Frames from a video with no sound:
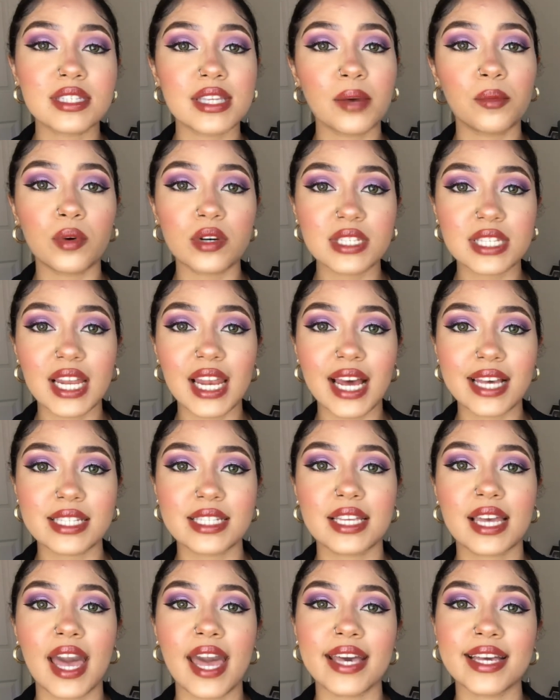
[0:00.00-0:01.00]
It was
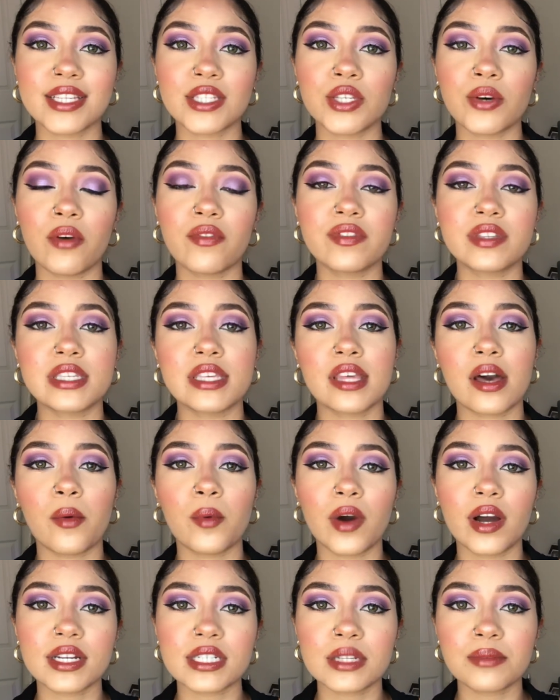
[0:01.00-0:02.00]
elasticated, so obviously that
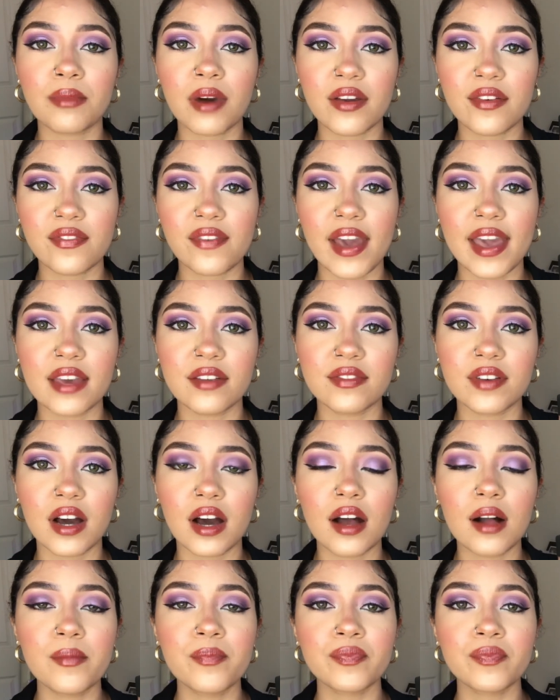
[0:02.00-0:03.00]
worked in my favour.